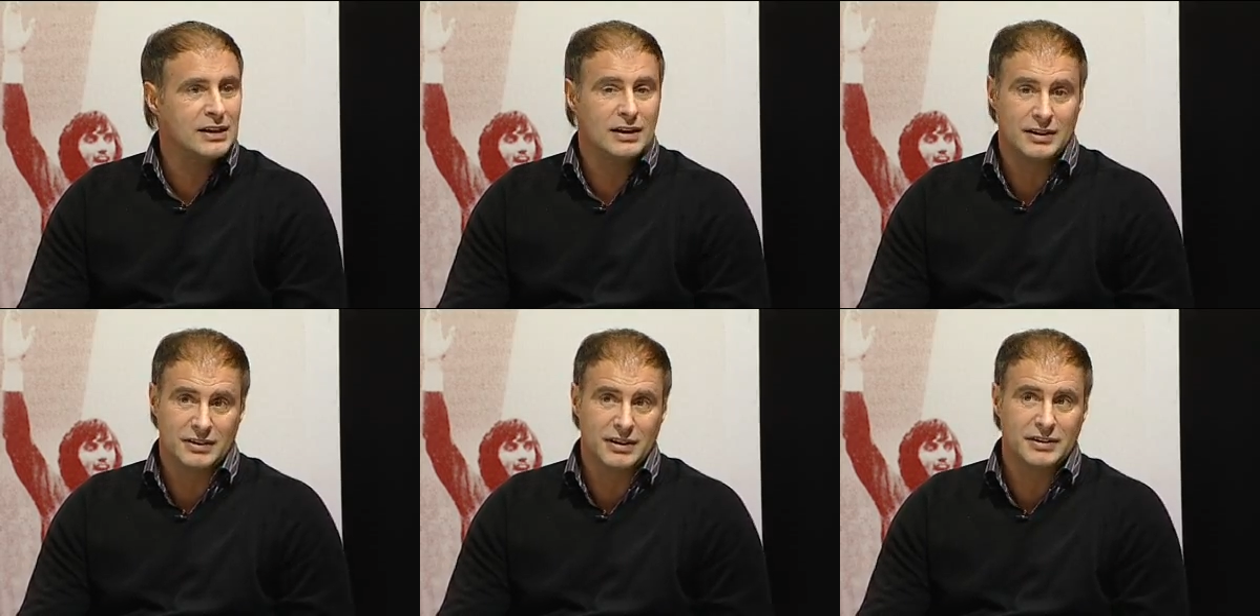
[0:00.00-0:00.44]

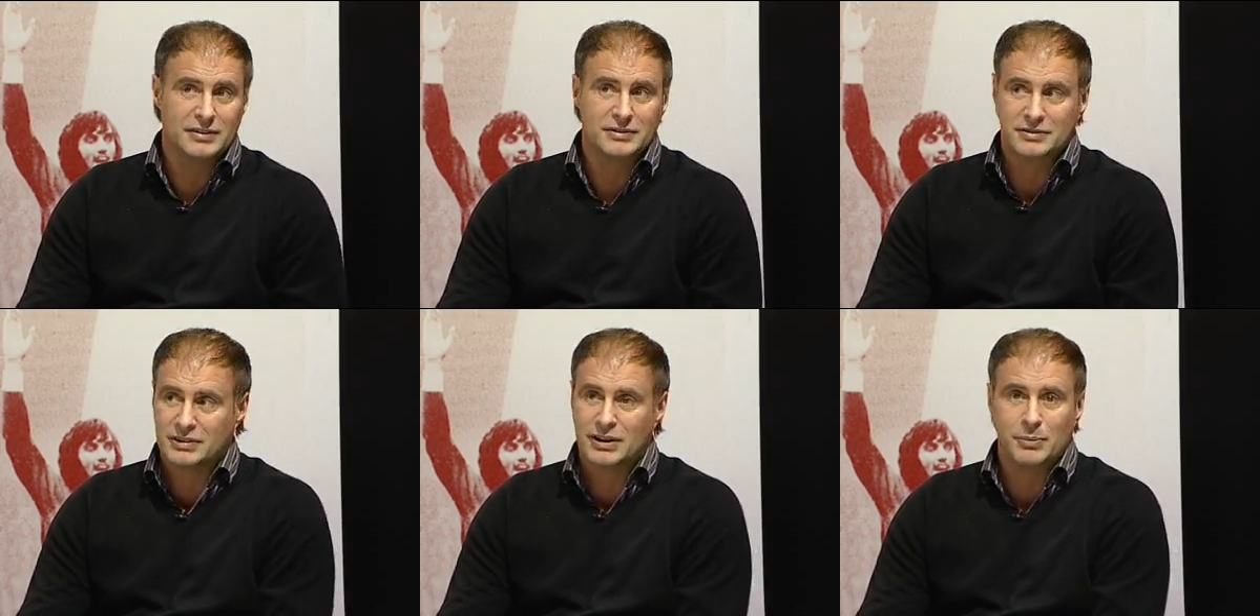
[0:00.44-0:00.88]
And
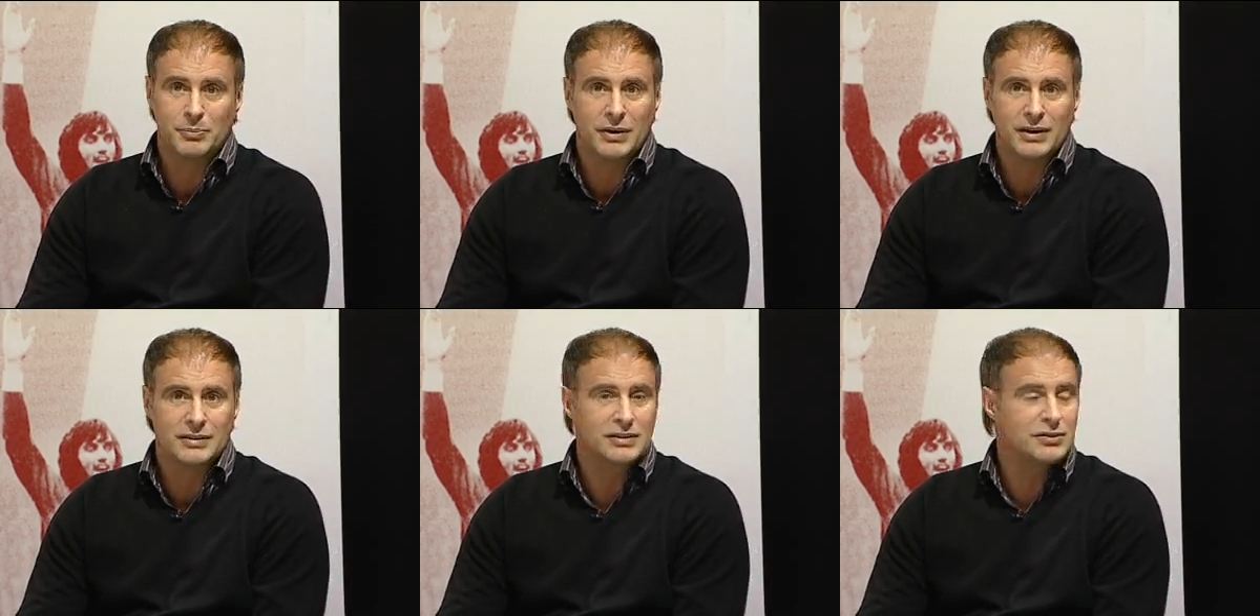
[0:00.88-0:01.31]
then you come
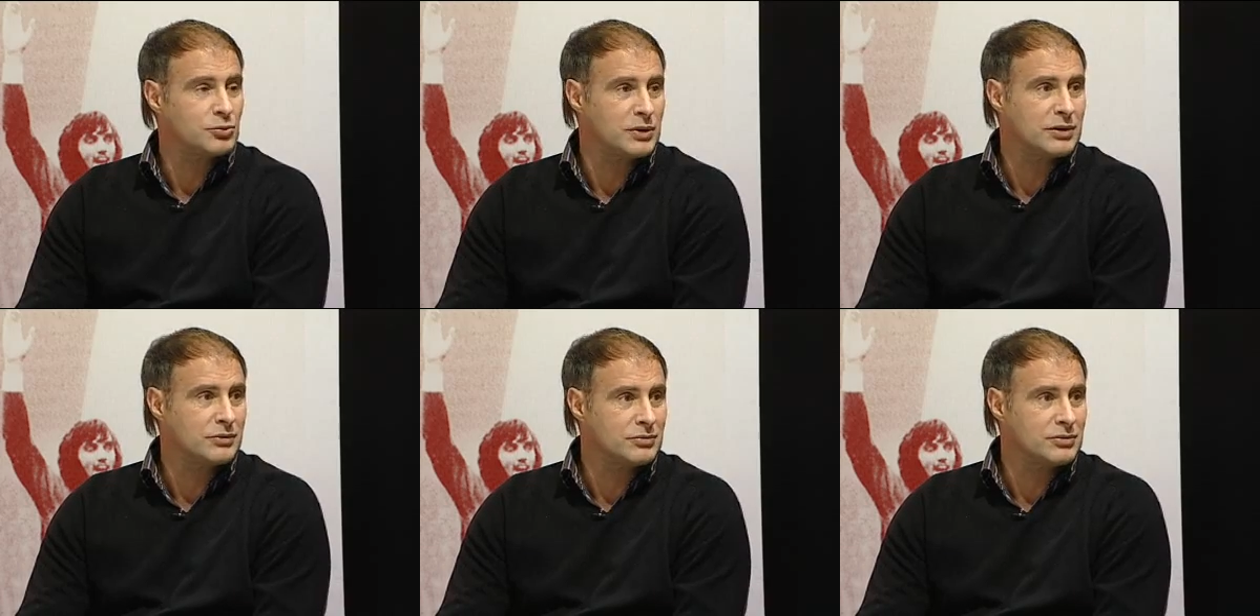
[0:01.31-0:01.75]
back this
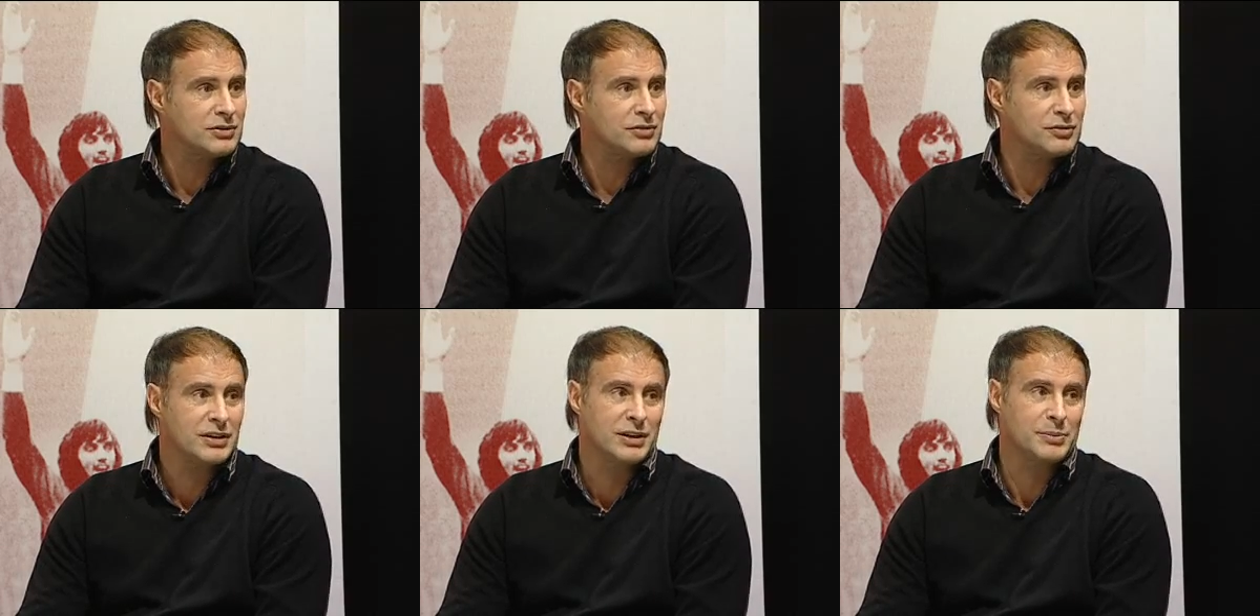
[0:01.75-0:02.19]
week was a really